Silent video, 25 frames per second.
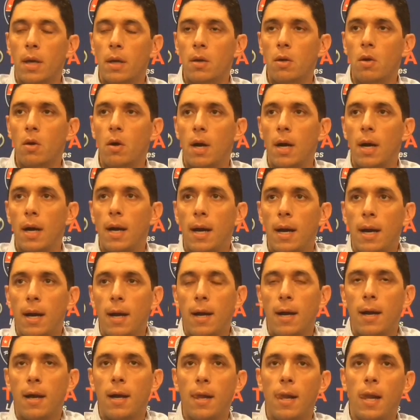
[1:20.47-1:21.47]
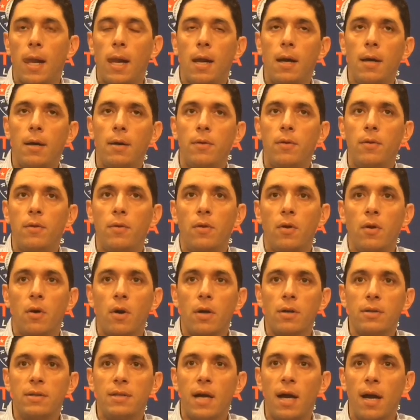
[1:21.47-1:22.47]
You know,
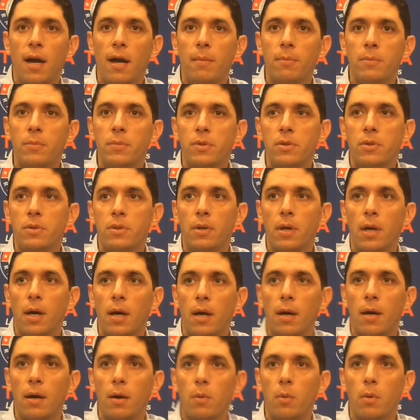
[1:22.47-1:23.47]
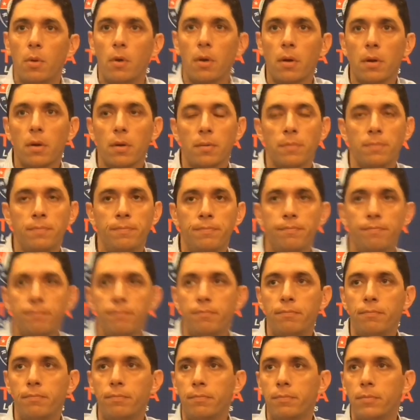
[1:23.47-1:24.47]
there are times where,
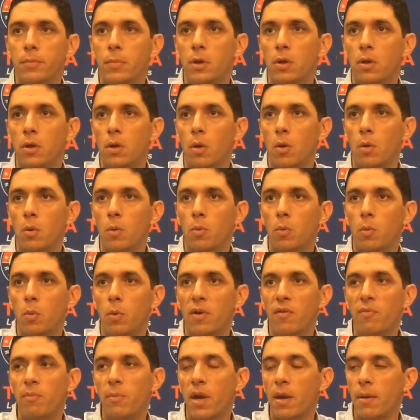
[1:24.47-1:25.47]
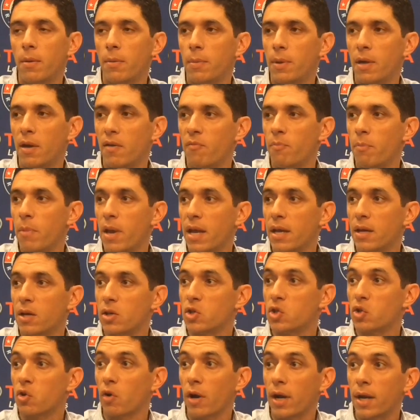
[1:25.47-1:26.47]
you know, we maybe have made a
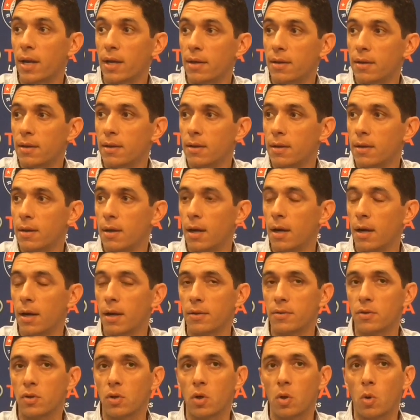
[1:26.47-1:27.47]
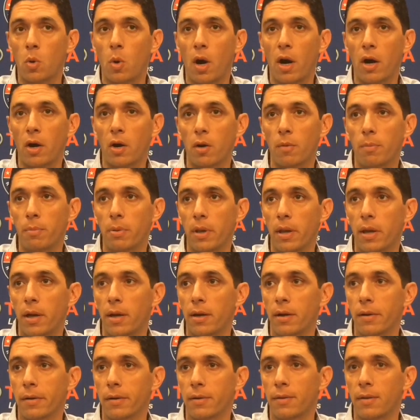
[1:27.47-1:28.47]
trade to acquire a
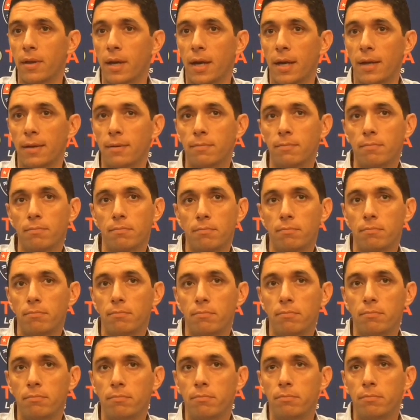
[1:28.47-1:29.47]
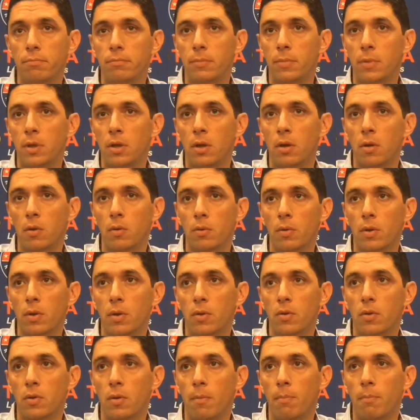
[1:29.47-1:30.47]
player that, you know,
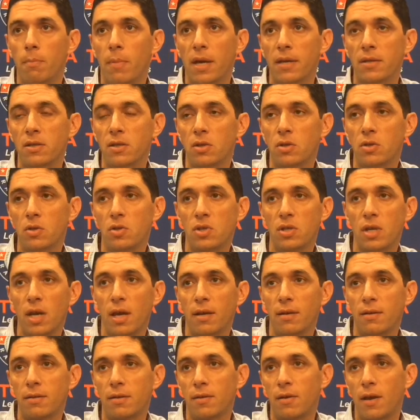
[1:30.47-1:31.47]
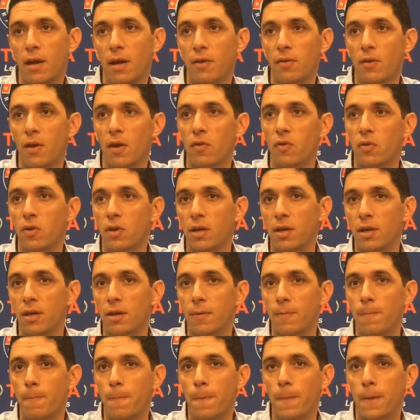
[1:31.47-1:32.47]
the message sent and then
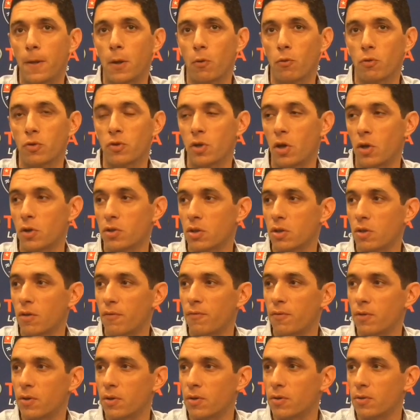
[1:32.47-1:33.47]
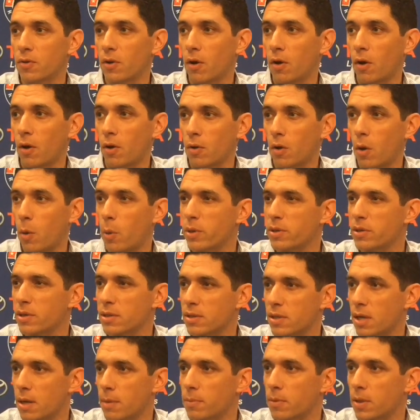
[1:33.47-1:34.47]
the results on the field aren't always the
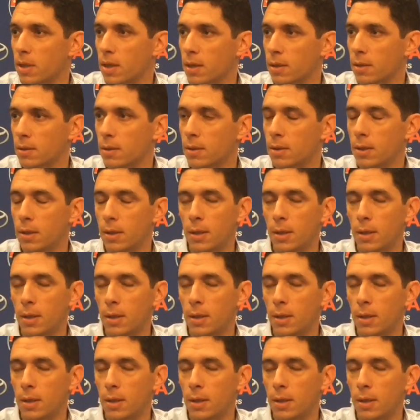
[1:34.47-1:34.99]
same thing.